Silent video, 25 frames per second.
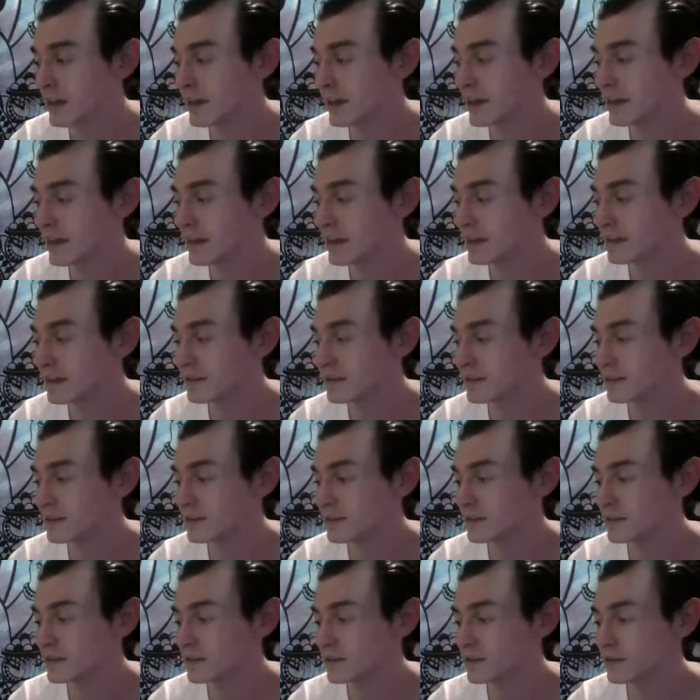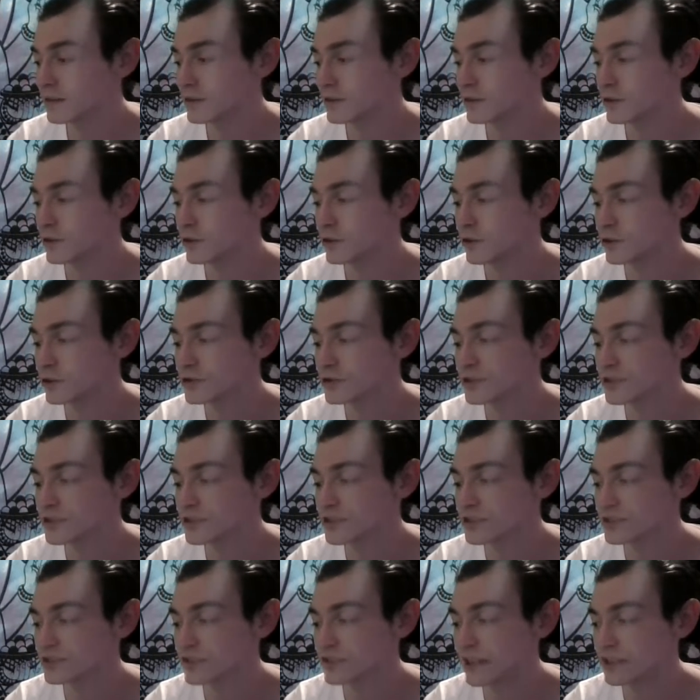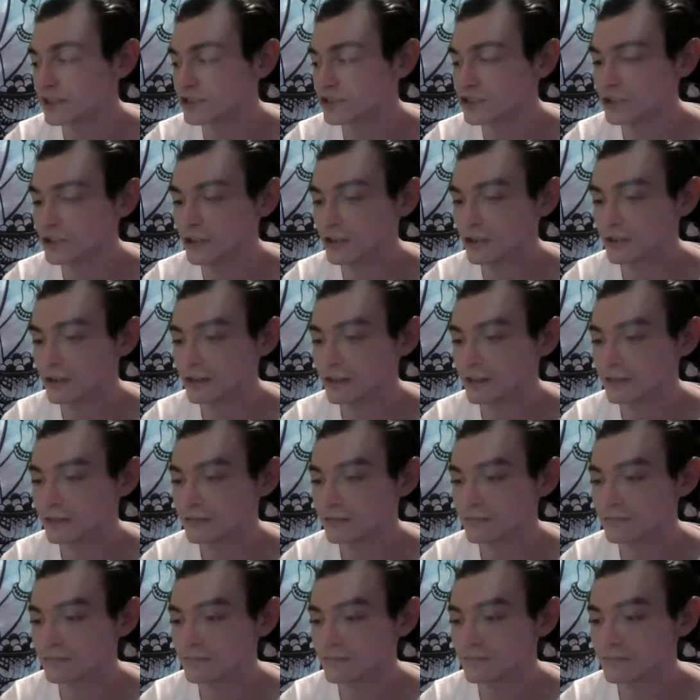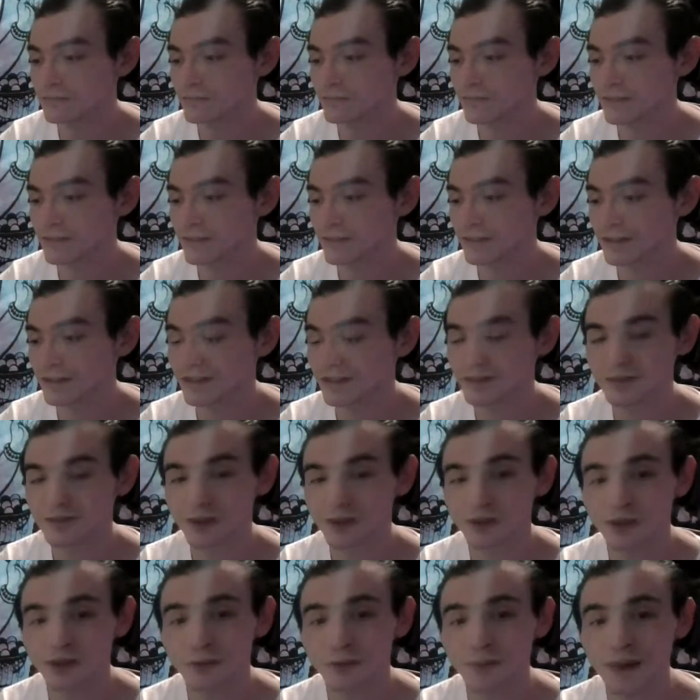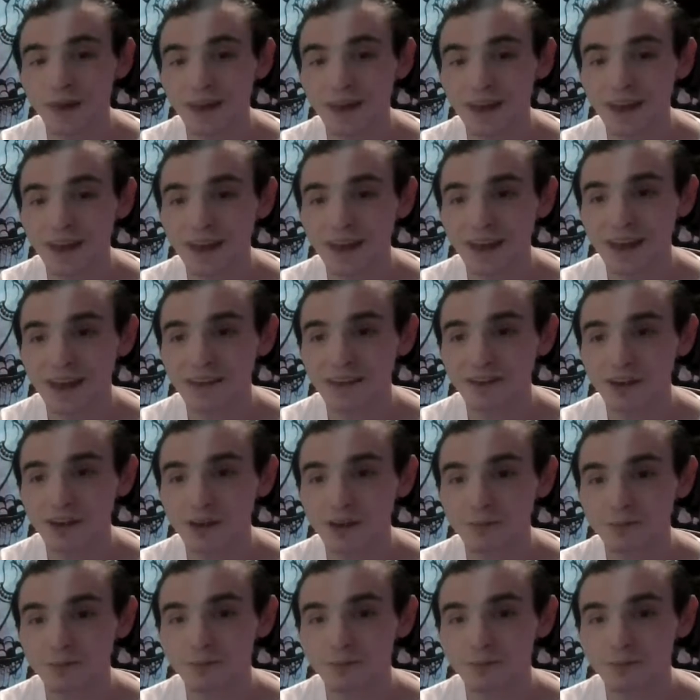and you're just not sure. So you may end up,